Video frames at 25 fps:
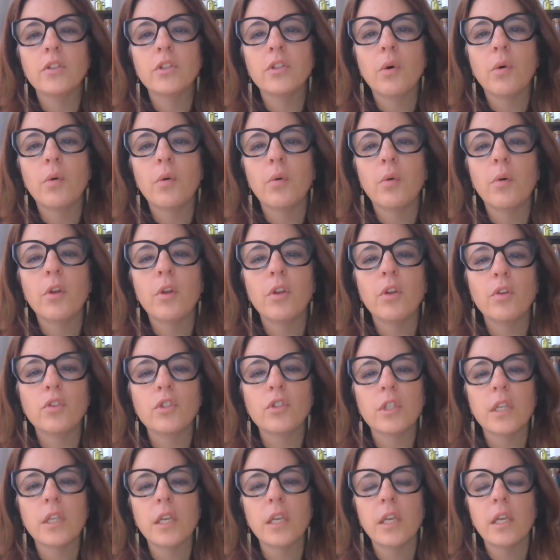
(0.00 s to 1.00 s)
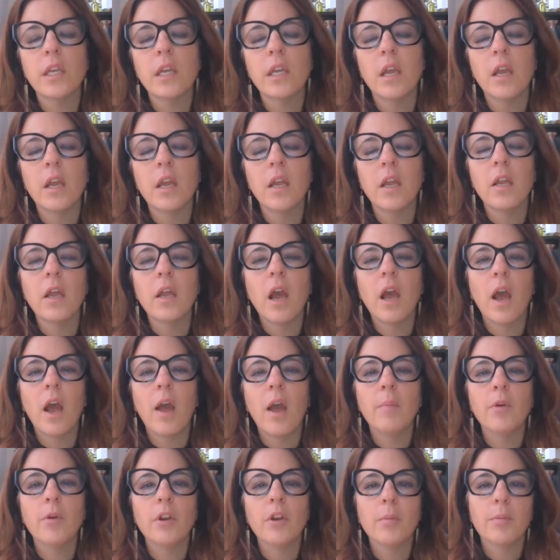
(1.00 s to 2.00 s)
So usually
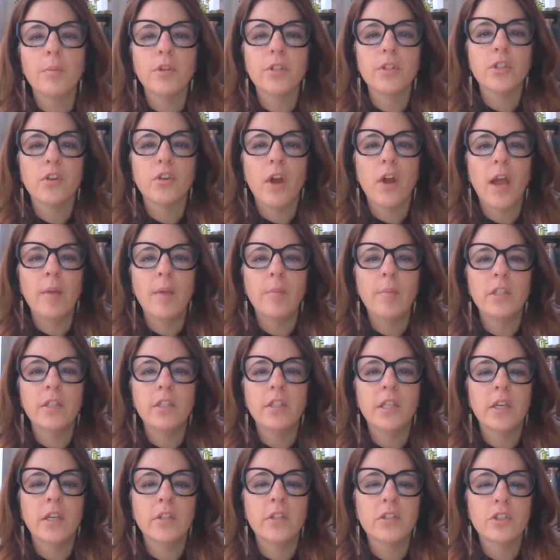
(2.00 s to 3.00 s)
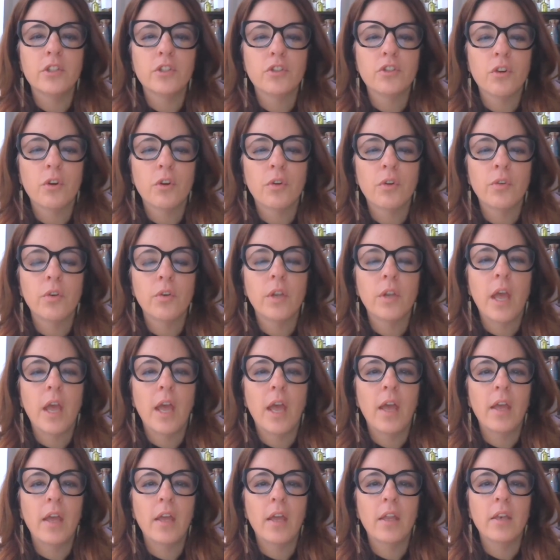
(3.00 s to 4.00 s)
I'm going to prescribe ondansetron
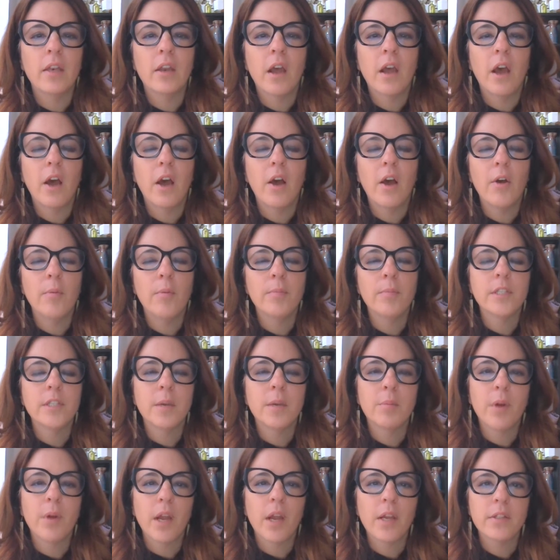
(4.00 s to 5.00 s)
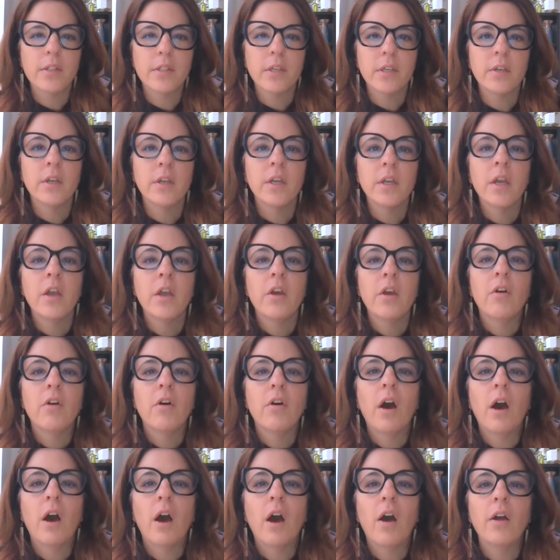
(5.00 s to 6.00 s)
and Zyprexa
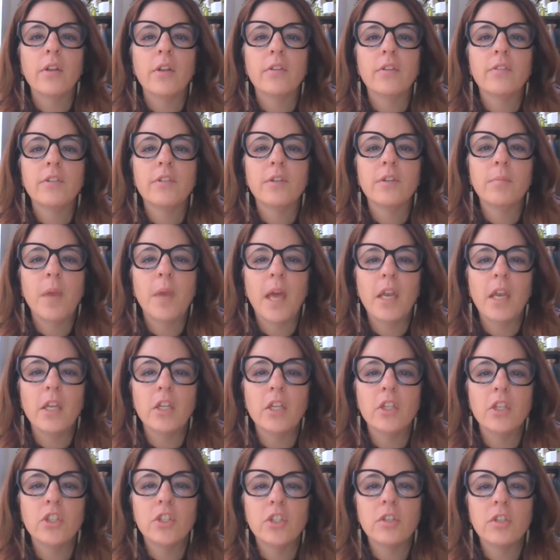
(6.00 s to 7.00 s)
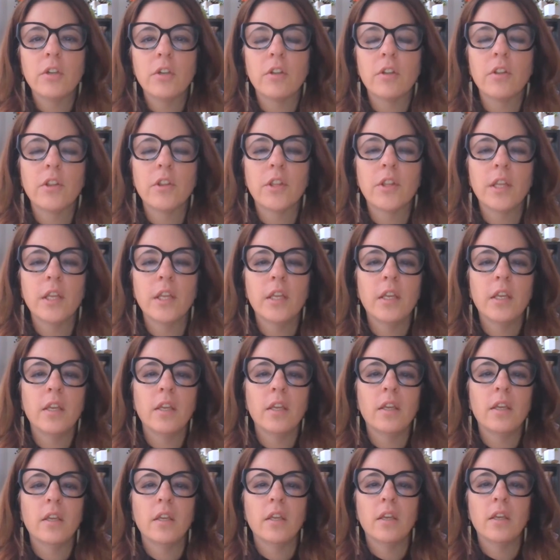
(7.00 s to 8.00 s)
to manage
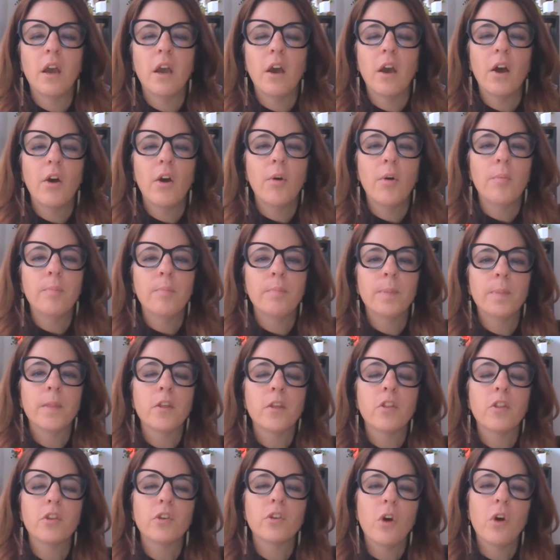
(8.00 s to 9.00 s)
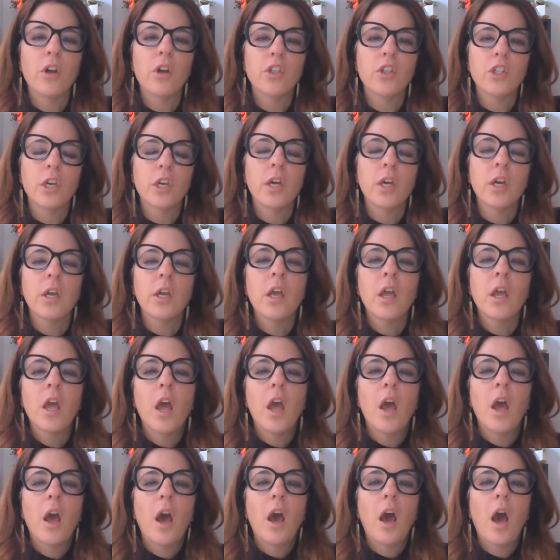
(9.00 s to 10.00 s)
the nausea.
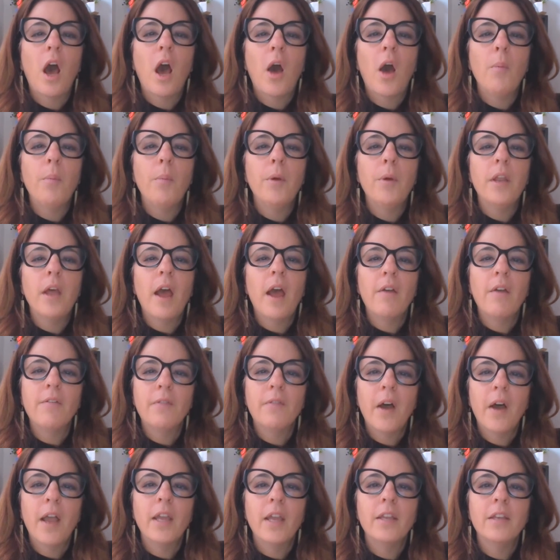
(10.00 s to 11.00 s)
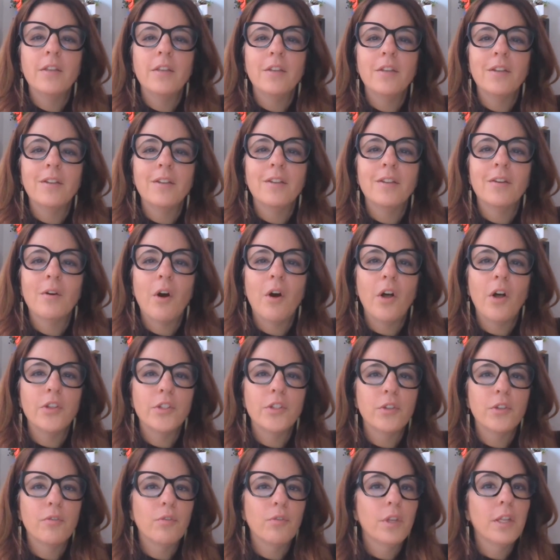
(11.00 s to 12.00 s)
But I find
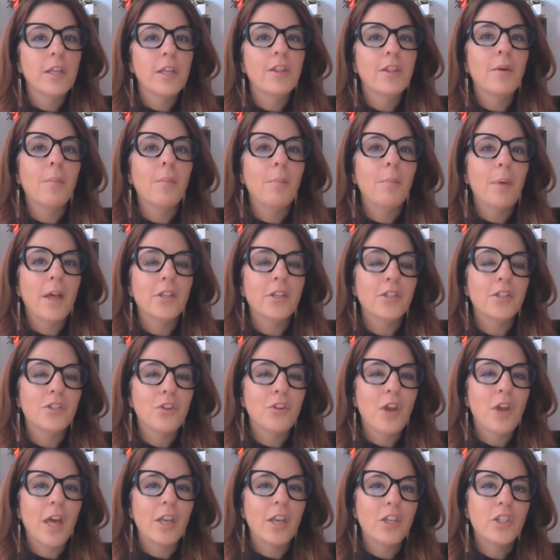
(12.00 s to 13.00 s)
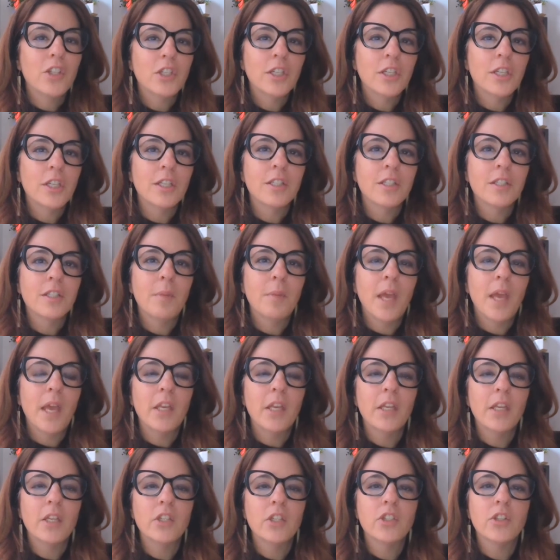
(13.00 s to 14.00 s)
also really the best strategy to
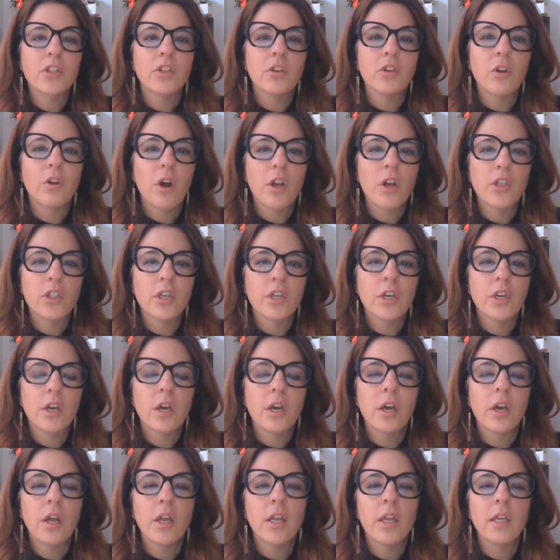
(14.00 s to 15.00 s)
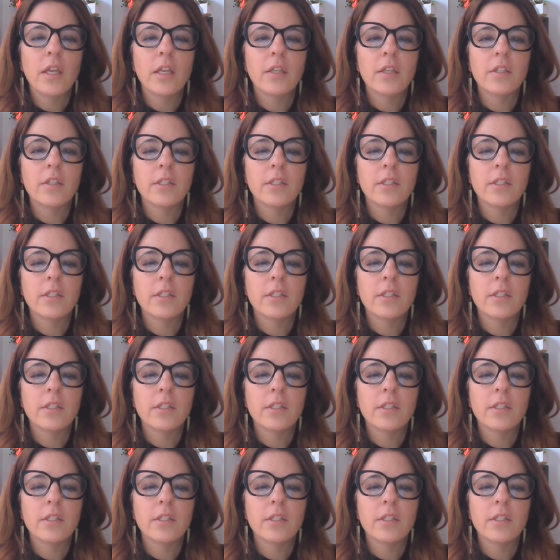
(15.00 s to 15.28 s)
manage the nausea